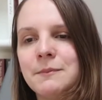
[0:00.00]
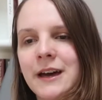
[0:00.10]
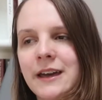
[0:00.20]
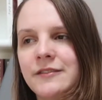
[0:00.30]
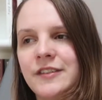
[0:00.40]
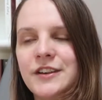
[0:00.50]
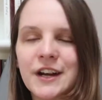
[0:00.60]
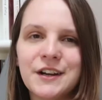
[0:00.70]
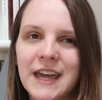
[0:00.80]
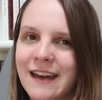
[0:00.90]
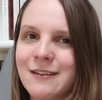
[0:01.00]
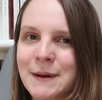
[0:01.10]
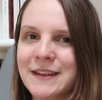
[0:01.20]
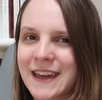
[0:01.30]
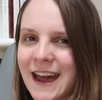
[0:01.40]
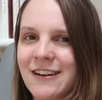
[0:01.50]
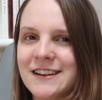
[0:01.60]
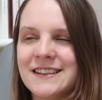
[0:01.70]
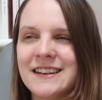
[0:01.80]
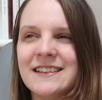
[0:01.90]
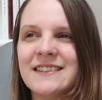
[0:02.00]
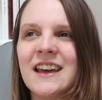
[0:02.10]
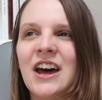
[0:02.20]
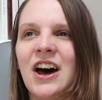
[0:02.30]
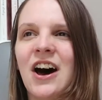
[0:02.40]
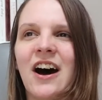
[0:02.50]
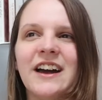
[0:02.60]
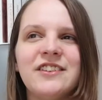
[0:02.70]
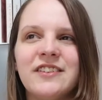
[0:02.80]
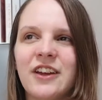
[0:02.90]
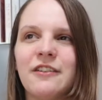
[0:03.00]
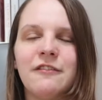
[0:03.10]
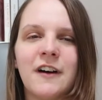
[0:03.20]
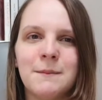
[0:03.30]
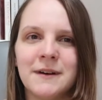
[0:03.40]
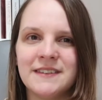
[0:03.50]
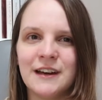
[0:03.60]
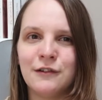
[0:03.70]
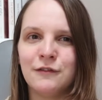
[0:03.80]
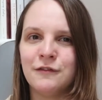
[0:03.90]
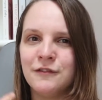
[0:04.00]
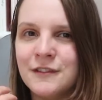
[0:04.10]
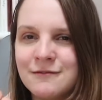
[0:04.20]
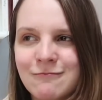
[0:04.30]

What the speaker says: but if you don't care about the characters, I just don't find myself